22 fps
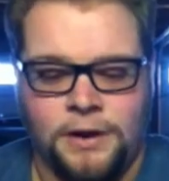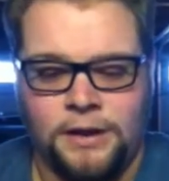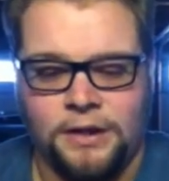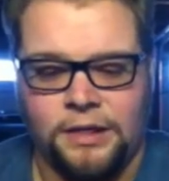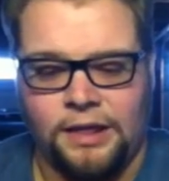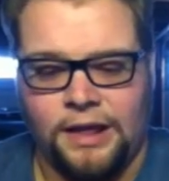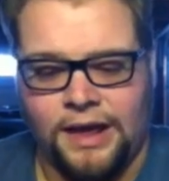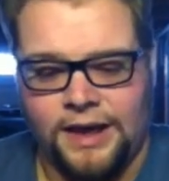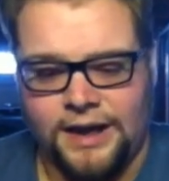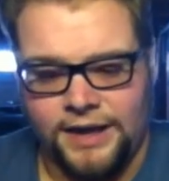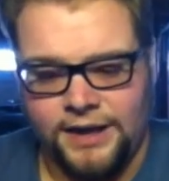
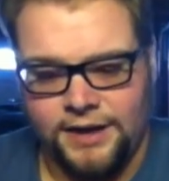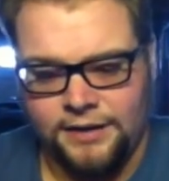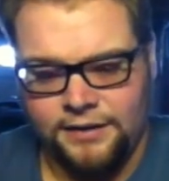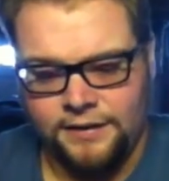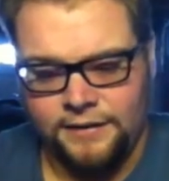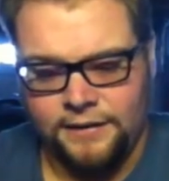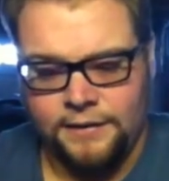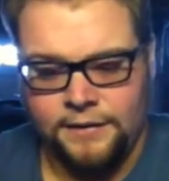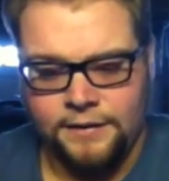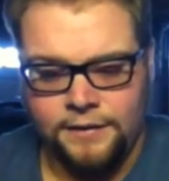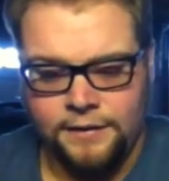light.
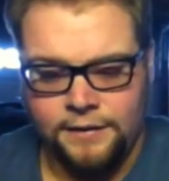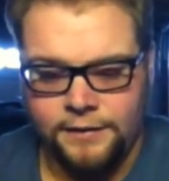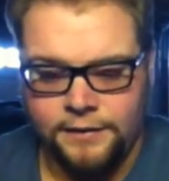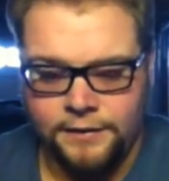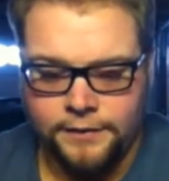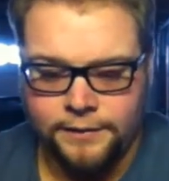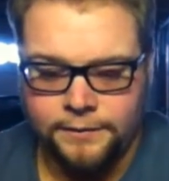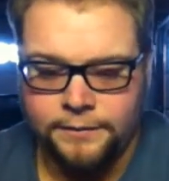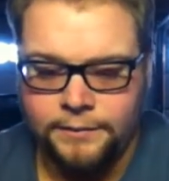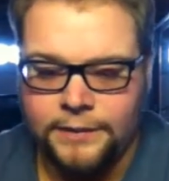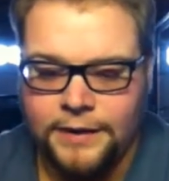
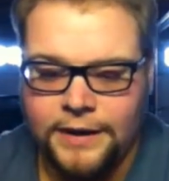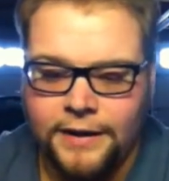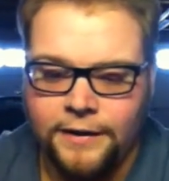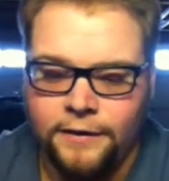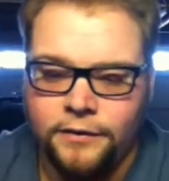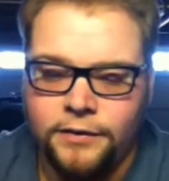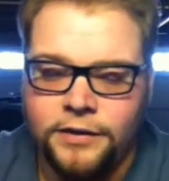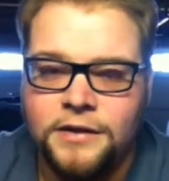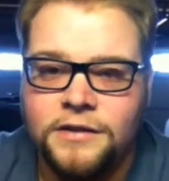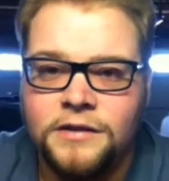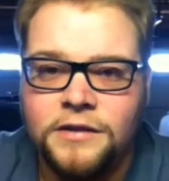
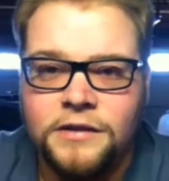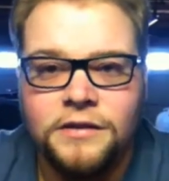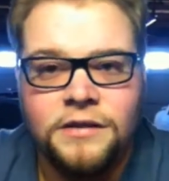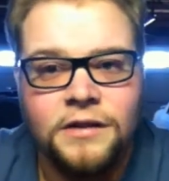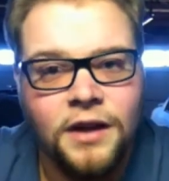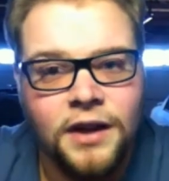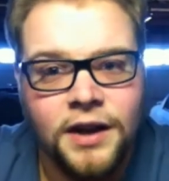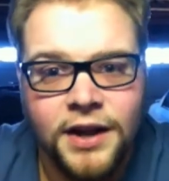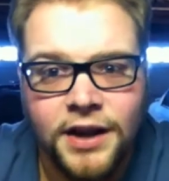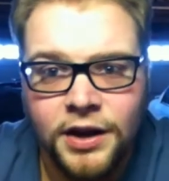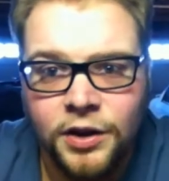Now, this is
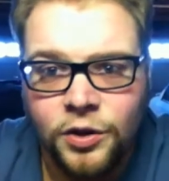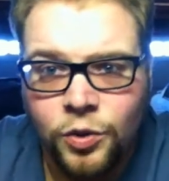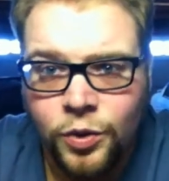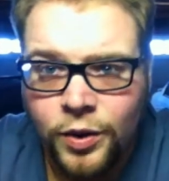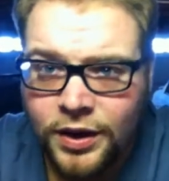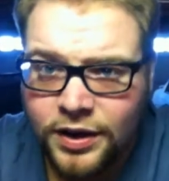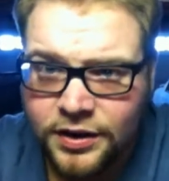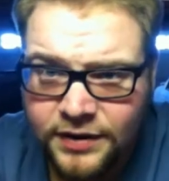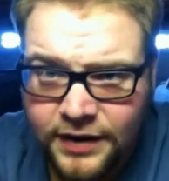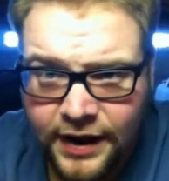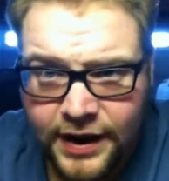not a
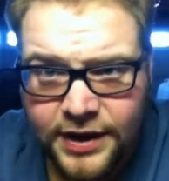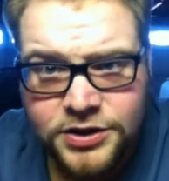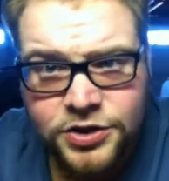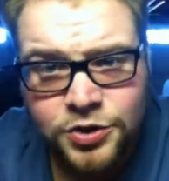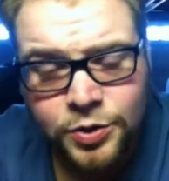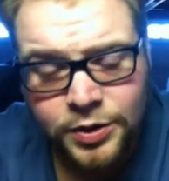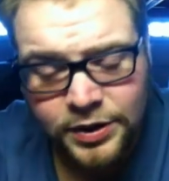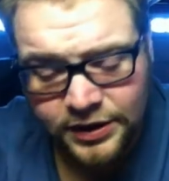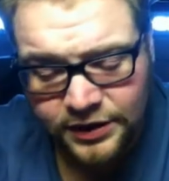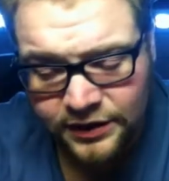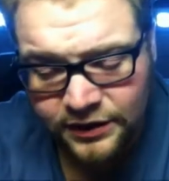quick attach,
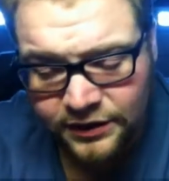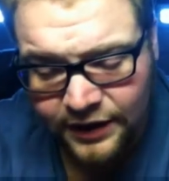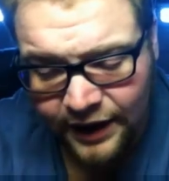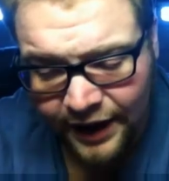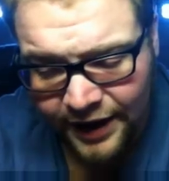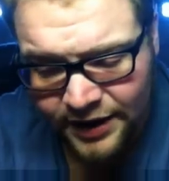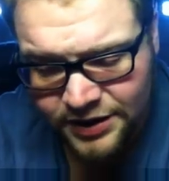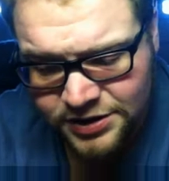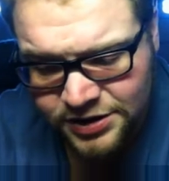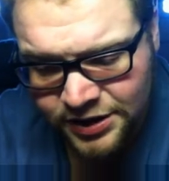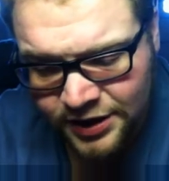quick
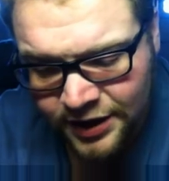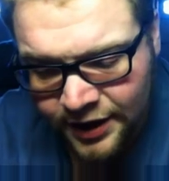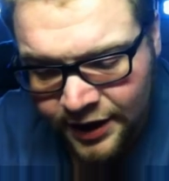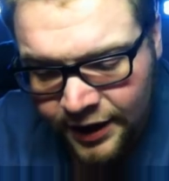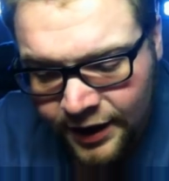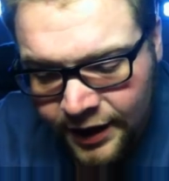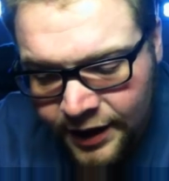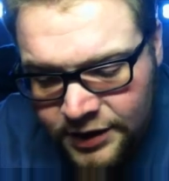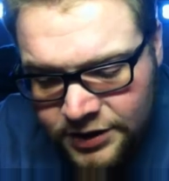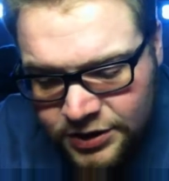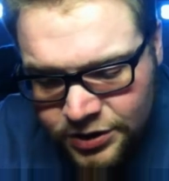detach.
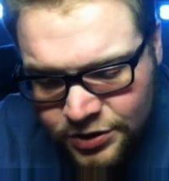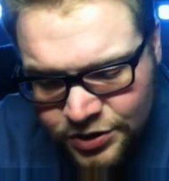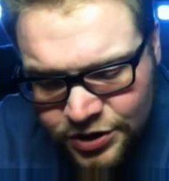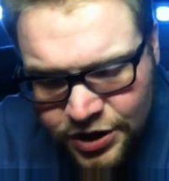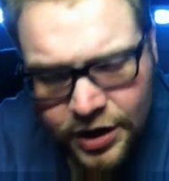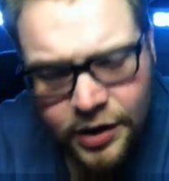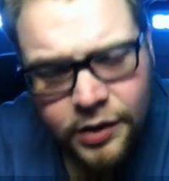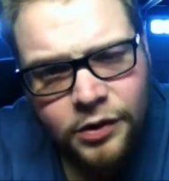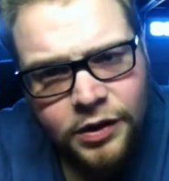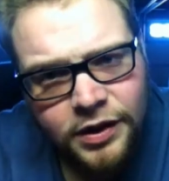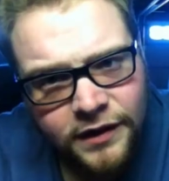So
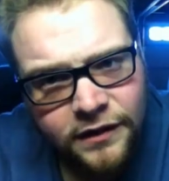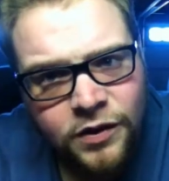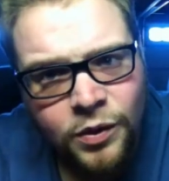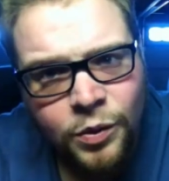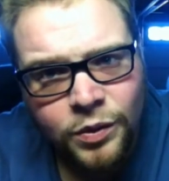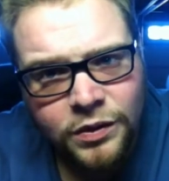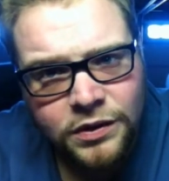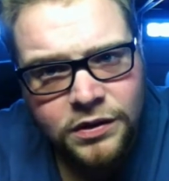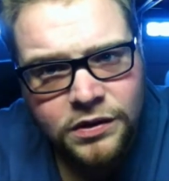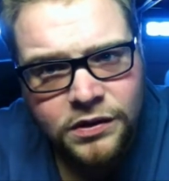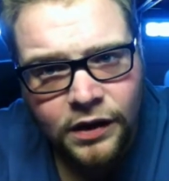generally, if you
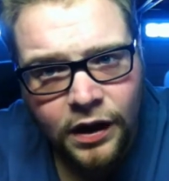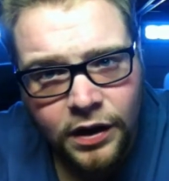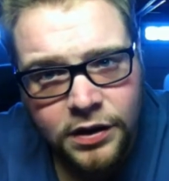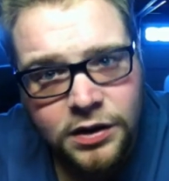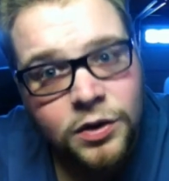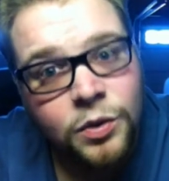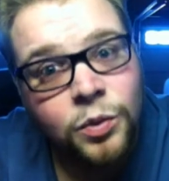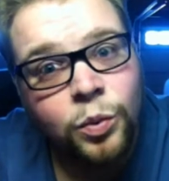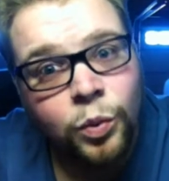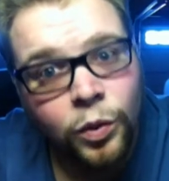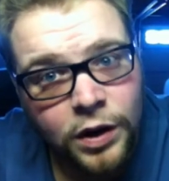want this on,
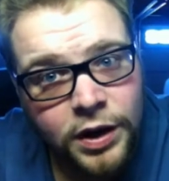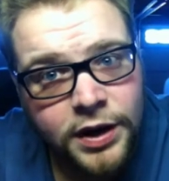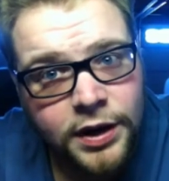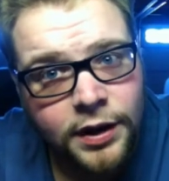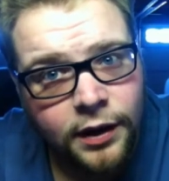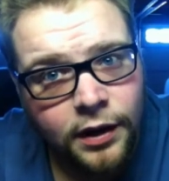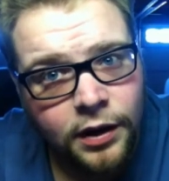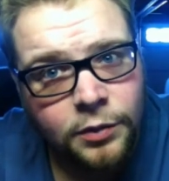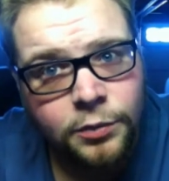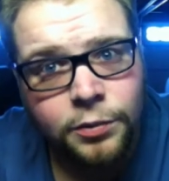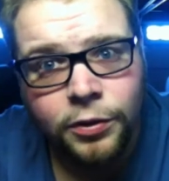you want it
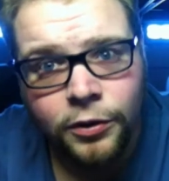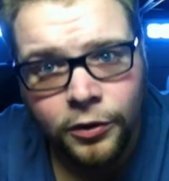on